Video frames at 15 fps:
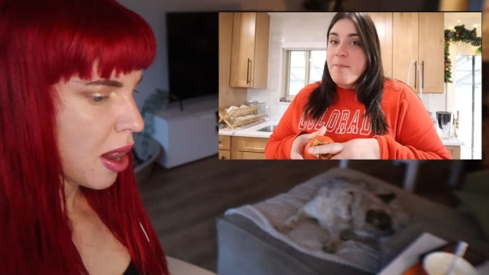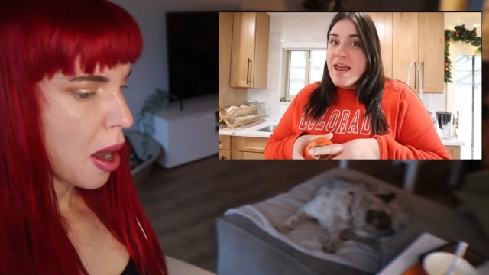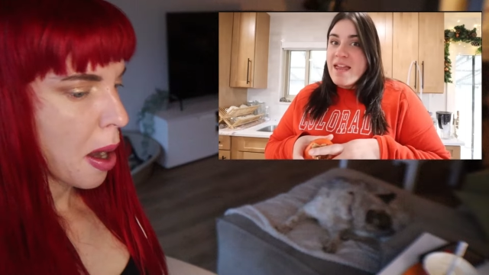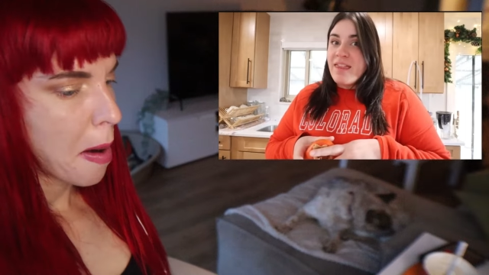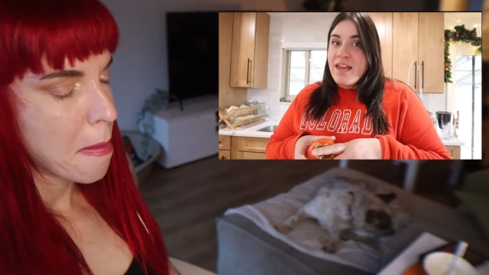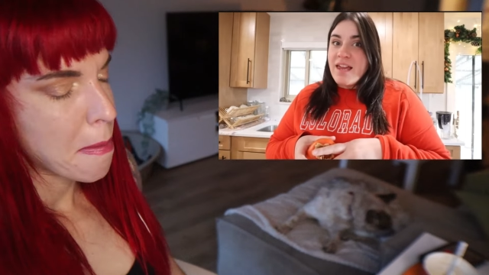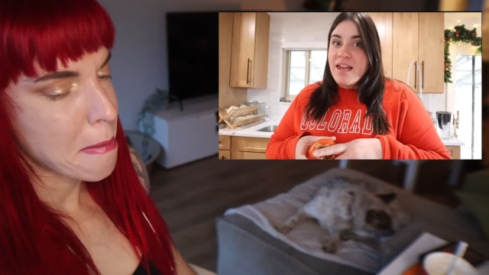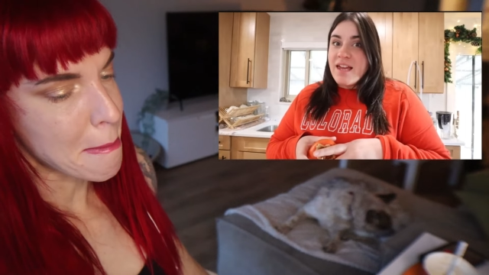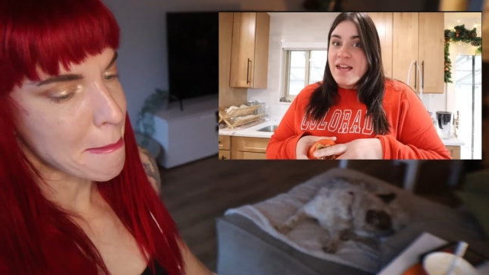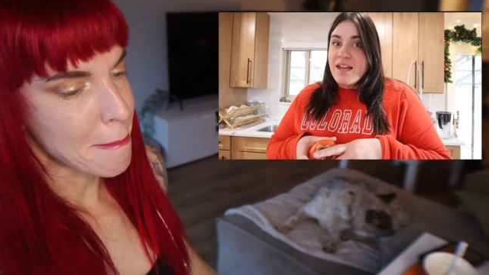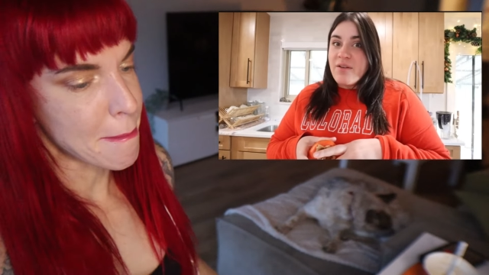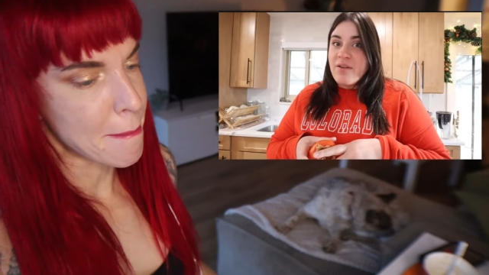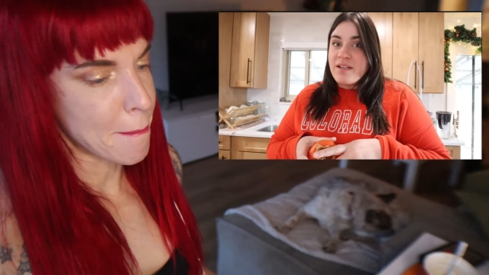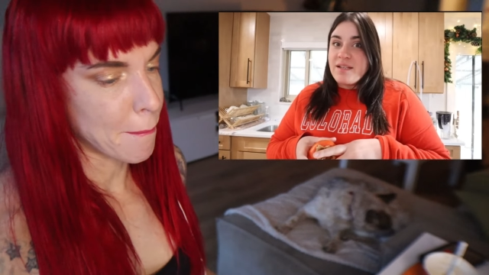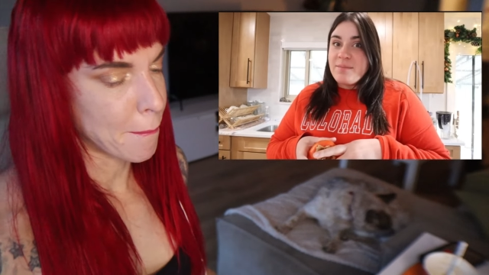Speaker 1: mainly
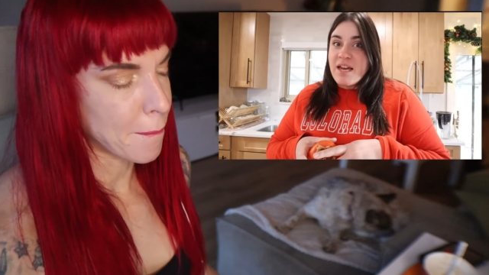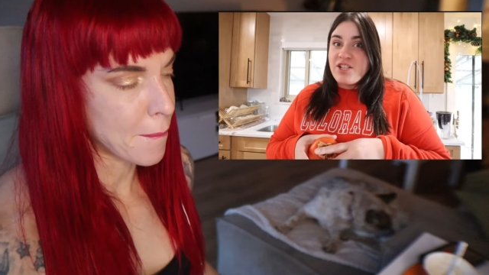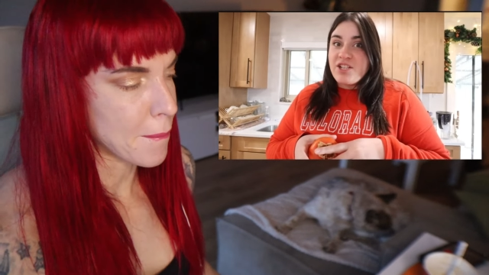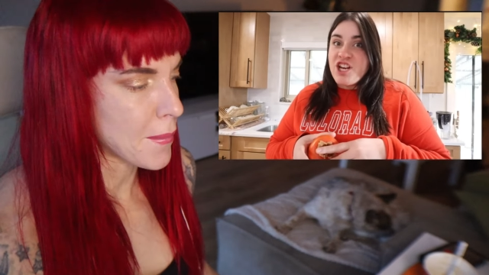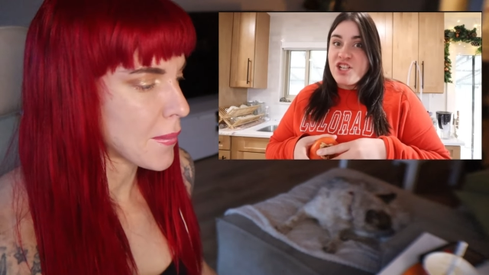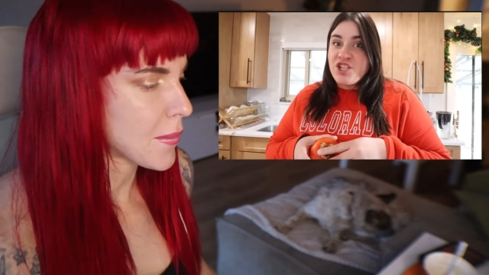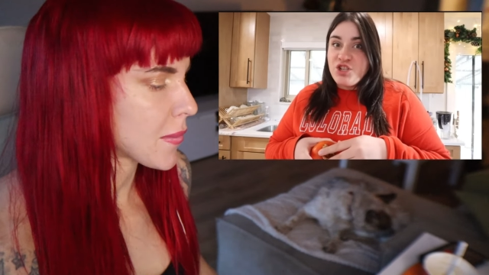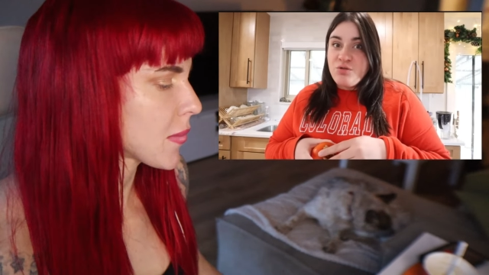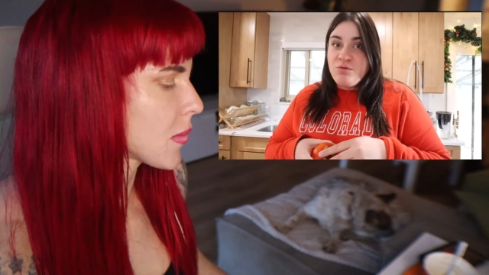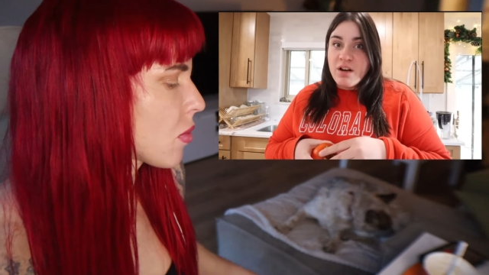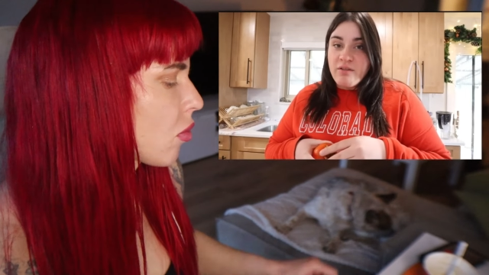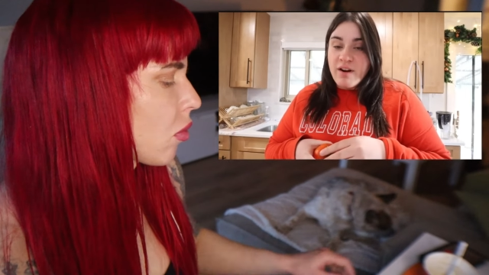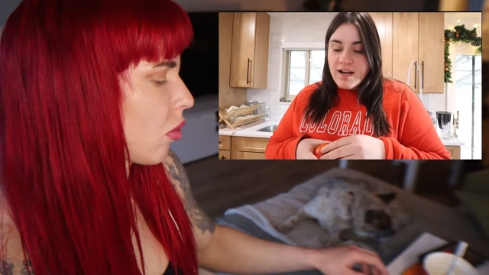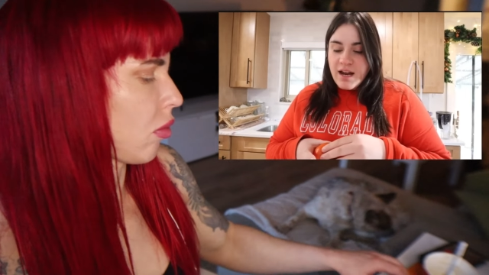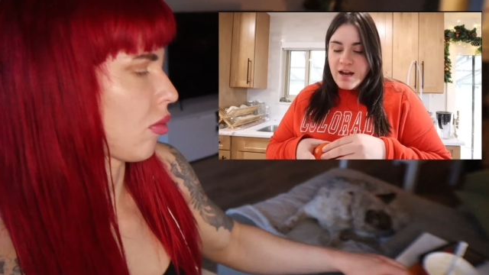going to make
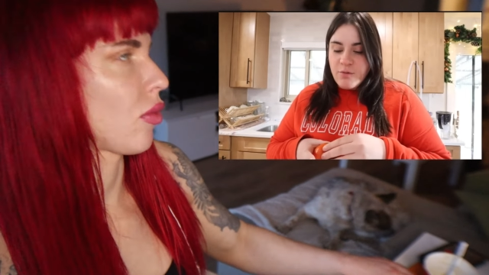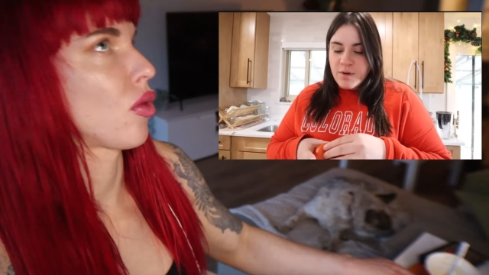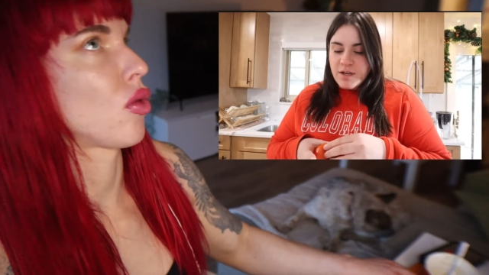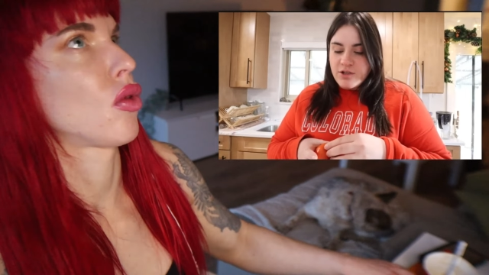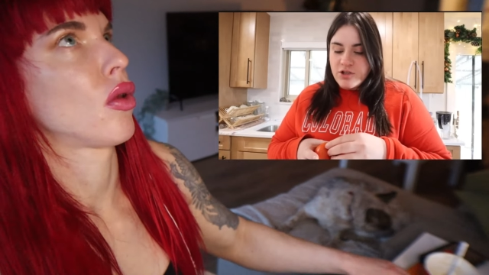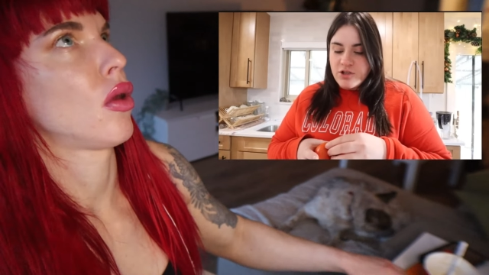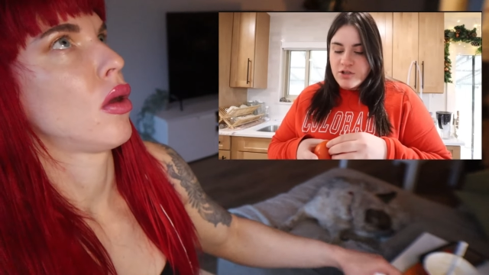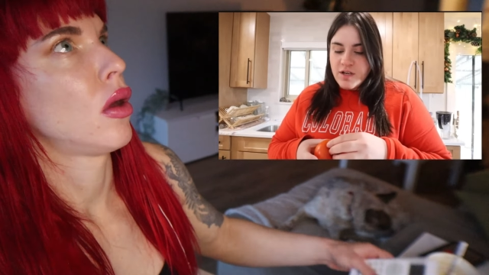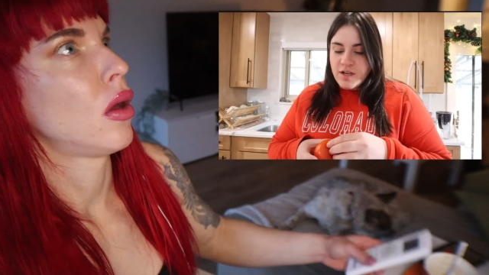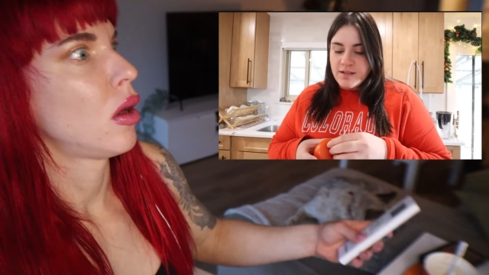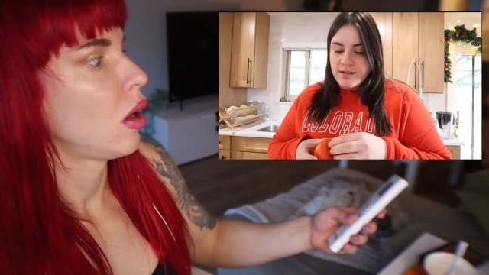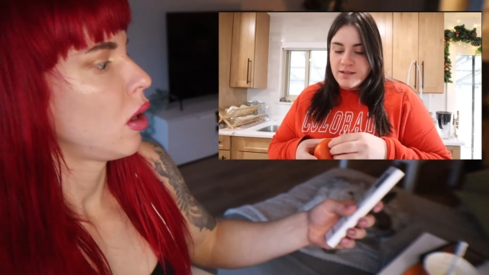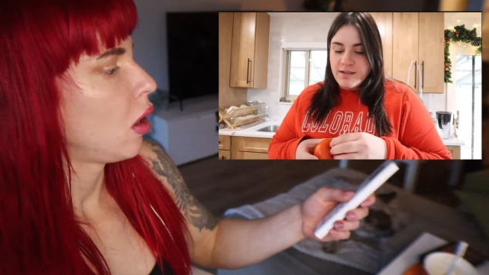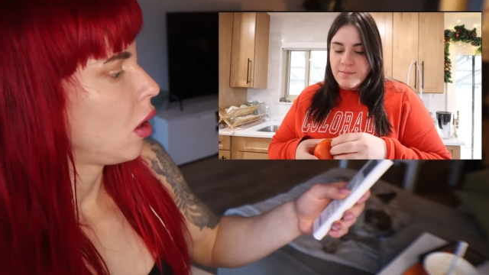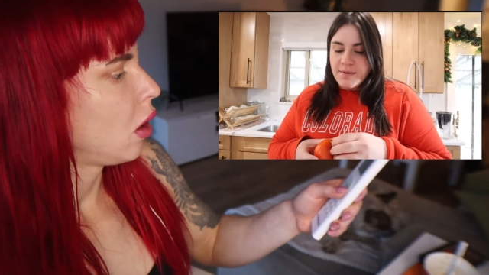shashuka right now, which
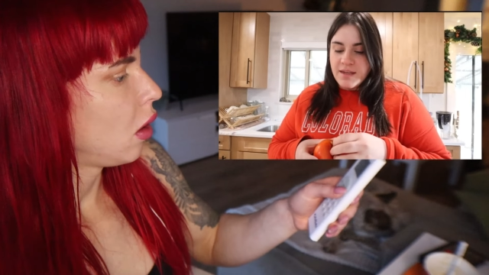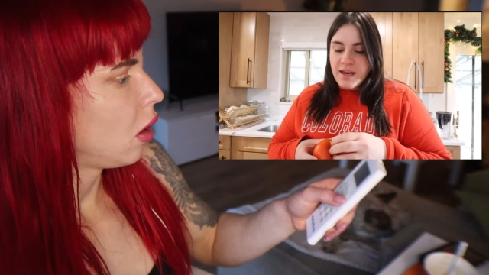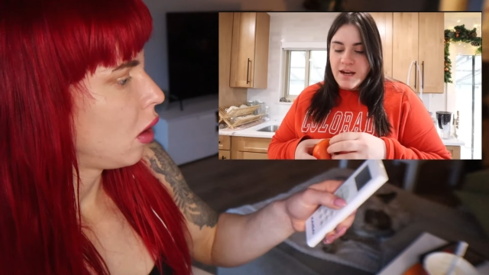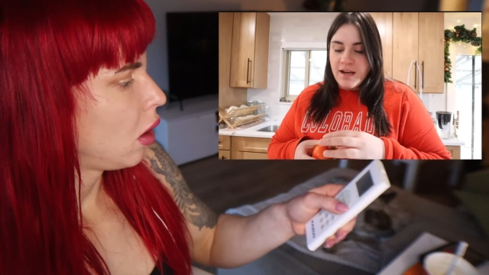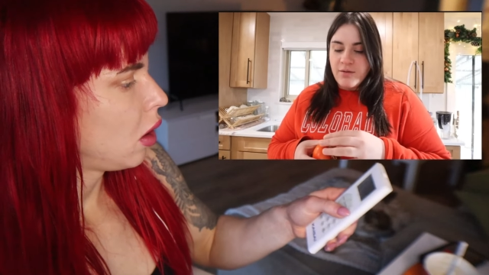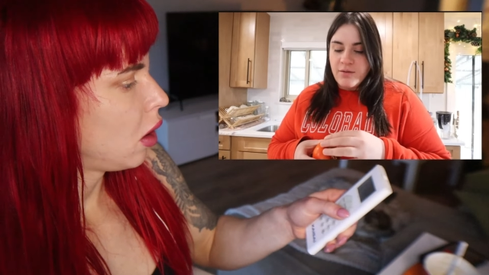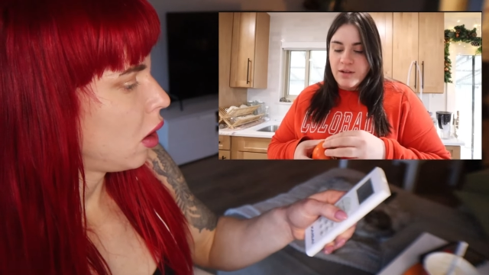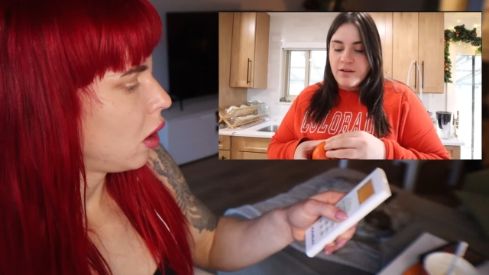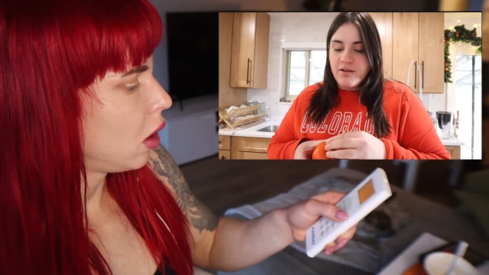is something that I only